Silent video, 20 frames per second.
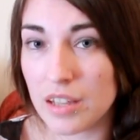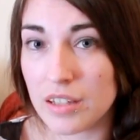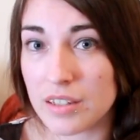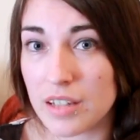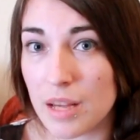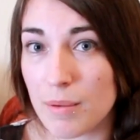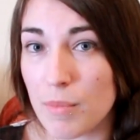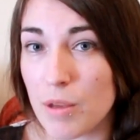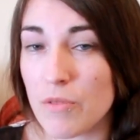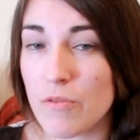
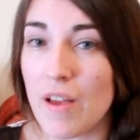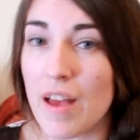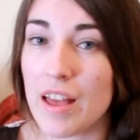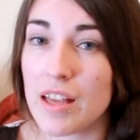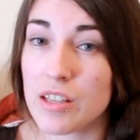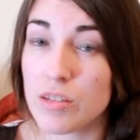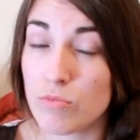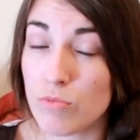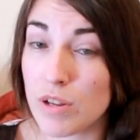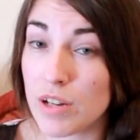Now my vet
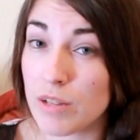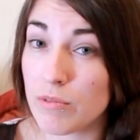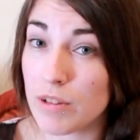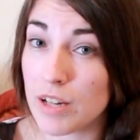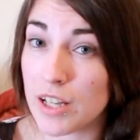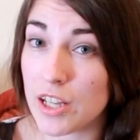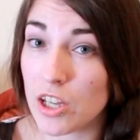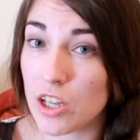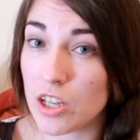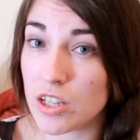is really,
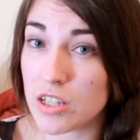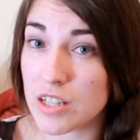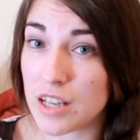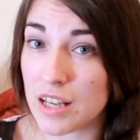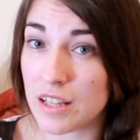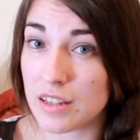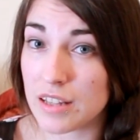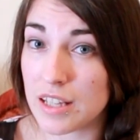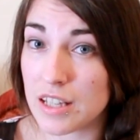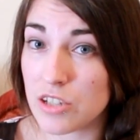really good,
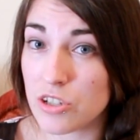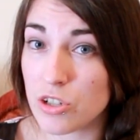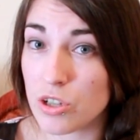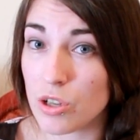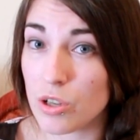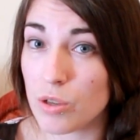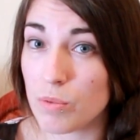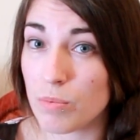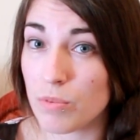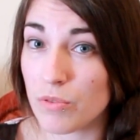and they
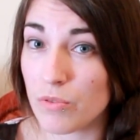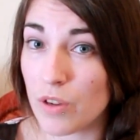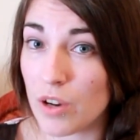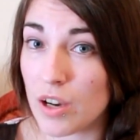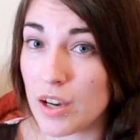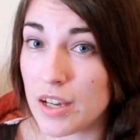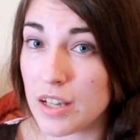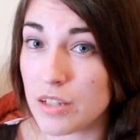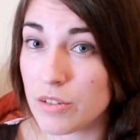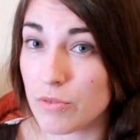do
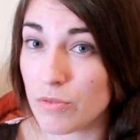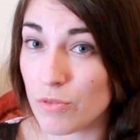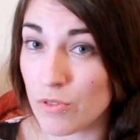provide